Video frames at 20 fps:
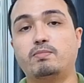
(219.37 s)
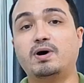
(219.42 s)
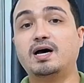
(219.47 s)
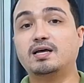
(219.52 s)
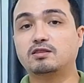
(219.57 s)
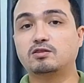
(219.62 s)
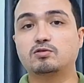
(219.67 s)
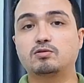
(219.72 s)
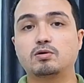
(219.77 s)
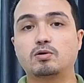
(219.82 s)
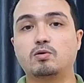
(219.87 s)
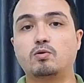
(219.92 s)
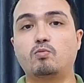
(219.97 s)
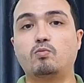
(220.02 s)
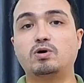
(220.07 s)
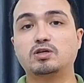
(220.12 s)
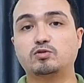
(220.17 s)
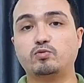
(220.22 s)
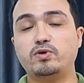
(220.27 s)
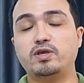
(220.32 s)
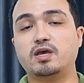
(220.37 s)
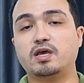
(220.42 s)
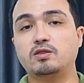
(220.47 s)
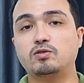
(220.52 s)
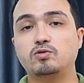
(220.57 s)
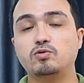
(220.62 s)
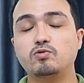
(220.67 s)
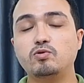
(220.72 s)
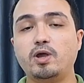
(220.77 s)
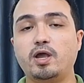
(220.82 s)
But what we
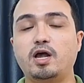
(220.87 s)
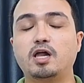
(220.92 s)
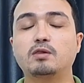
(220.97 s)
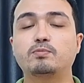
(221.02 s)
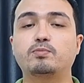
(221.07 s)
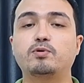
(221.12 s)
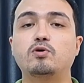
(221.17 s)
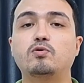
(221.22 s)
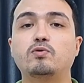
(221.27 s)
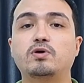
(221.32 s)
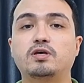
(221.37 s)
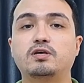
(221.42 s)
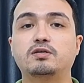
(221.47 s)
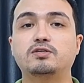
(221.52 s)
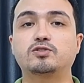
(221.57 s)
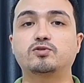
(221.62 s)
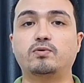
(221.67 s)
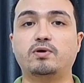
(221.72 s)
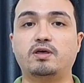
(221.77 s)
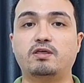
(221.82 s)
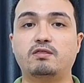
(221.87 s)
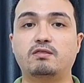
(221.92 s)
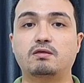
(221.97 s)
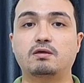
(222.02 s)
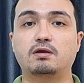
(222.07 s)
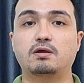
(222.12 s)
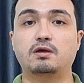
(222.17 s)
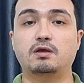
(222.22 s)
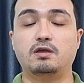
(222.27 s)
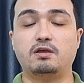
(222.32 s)
can do help you is with,
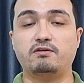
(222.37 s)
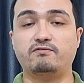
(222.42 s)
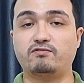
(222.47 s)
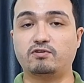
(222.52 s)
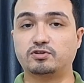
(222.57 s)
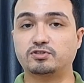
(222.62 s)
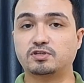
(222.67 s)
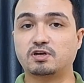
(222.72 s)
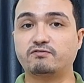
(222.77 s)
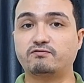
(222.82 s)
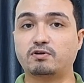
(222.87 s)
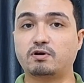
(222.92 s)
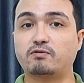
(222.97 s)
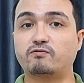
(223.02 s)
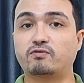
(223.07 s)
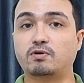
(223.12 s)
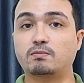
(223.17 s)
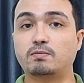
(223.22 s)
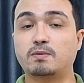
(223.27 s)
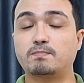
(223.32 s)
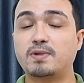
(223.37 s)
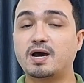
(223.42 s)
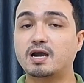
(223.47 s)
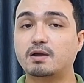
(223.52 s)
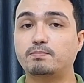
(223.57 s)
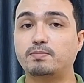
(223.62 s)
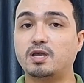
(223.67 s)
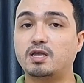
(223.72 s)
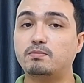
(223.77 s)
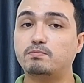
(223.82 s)
if you're suffering from a
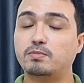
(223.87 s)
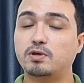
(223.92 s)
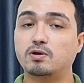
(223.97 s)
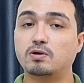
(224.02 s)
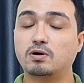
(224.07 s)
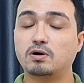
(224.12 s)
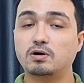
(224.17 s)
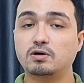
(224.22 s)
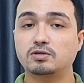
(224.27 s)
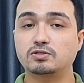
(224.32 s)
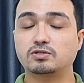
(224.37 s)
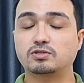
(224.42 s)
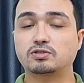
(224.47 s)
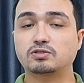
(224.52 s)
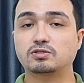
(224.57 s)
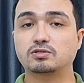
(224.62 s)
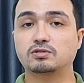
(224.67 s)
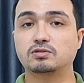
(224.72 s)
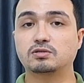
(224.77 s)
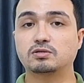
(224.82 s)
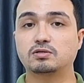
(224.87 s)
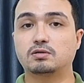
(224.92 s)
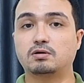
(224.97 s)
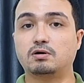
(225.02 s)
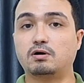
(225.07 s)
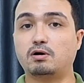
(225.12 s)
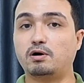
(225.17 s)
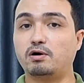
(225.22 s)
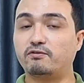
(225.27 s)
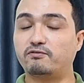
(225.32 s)
back pain because
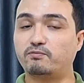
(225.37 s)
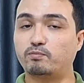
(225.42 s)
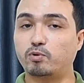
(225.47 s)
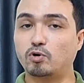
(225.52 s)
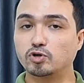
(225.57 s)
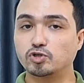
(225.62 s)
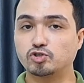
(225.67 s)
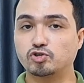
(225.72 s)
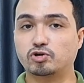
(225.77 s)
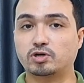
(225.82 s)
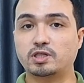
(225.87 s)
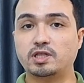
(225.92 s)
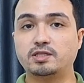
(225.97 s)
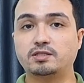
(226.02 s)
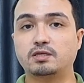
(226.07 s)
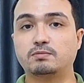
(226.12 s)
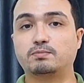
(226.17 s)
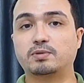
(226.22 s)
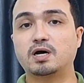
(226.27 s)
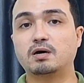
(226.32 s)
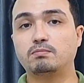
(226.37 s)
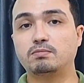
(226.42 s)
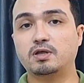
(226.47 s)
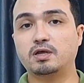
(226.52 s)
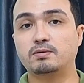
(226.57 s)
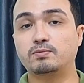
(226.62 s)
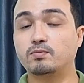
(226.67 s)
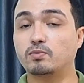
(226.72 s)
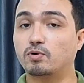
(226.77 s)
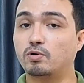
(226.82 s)
of posture-related
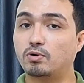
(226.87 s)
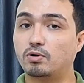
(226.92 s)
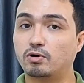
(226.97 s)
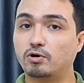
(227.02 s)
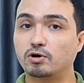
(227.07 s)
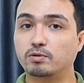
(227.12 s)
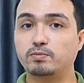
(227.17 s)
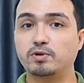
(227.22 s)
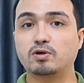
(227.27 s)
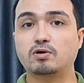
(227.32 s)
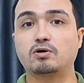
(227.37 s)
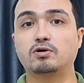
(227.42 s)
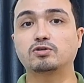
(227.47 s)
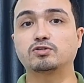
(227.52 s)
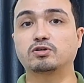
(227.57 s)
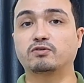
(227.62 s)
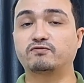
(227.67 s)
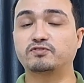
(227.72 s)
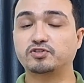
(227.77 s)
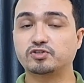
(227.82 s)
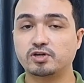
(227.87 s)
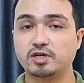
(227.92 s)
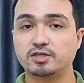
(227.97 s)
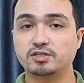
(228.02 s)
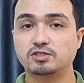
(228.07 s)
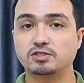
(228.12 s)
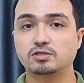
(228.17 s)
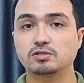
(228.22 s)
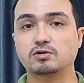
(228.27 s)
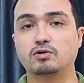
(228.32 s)
problem or because of
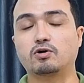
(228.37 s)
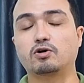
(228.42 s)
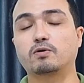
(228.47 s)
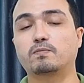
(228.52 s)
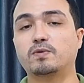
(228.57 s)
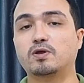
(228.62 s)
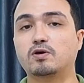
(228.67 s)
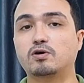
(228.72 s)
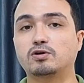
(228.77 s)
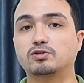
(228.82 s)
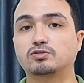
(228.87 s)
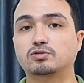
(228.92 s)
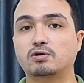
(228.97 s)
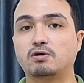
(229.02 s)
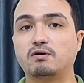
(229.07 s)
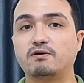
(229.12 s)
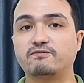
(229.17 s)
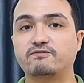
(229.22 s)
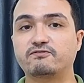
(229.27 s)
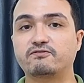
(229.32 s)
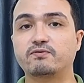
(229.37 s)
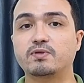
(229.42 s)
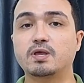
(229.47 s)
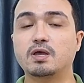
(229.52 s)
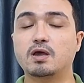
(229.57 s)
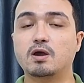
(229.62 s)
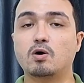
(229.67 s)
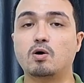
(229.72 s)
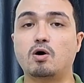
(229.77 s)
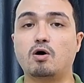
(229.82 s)
stress or because of
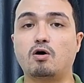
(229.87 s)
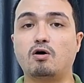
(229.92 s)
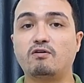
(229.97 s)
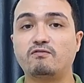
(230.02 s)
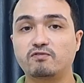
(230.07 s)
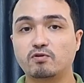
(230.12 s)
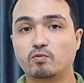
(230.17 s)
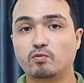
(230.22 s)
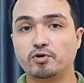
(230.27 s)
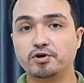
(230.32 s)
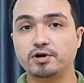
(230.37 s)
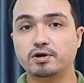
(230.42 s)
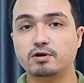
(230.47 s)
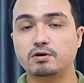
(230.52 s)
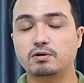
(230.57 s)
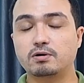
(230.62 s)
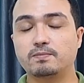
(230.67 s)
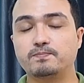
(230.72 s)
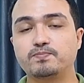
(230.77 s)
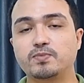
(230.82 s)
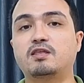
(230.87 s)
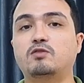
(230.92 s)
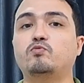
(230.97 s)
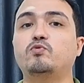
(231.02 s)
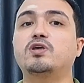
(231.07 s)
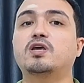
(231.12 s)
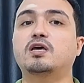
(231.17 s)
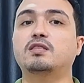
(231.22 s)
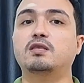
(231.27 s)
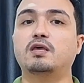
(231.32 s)
overwork, then
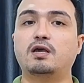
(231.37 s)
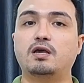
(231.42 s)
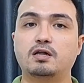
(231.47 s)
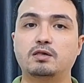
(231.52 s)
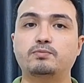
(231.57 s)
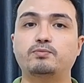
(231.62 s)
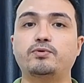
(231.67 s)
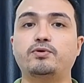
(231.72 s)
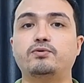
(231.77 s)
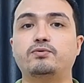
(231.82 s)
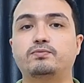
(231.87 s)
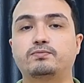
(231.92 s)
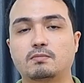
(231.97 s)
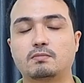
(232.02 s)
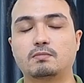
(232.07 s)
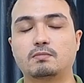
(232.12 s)
we can help you.